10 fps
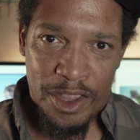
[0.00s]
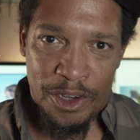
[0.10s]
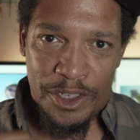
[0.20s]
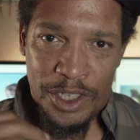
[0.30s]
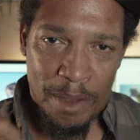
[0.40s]

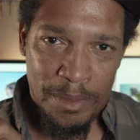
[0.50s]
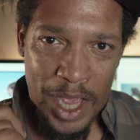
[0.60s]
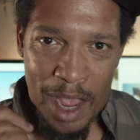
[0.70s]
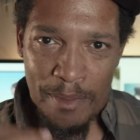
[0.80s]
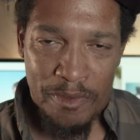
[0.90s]
there's some
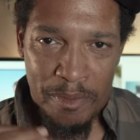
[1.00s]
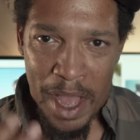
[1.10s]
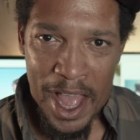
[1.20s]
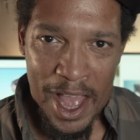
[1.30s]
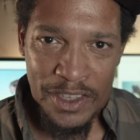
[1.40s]
type of
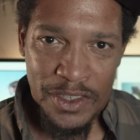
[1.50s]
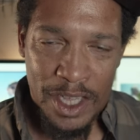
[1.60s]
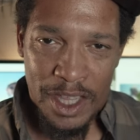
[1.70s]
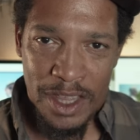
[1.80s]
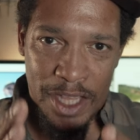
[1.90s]
bass
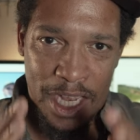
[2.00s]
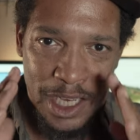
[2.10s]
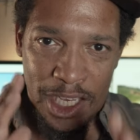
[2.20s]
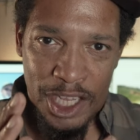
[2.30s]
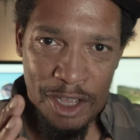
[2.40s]
that
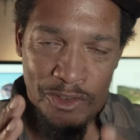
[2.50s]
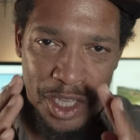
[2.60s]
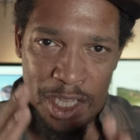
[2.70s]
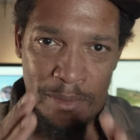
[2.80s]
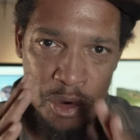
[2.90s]
lives
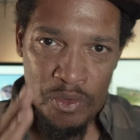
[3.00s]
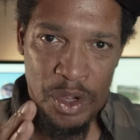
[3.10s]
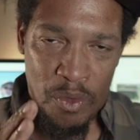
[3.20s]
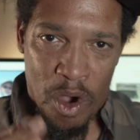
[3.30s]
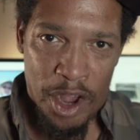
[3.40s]
in
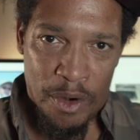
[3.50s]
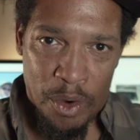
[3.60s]
moving water,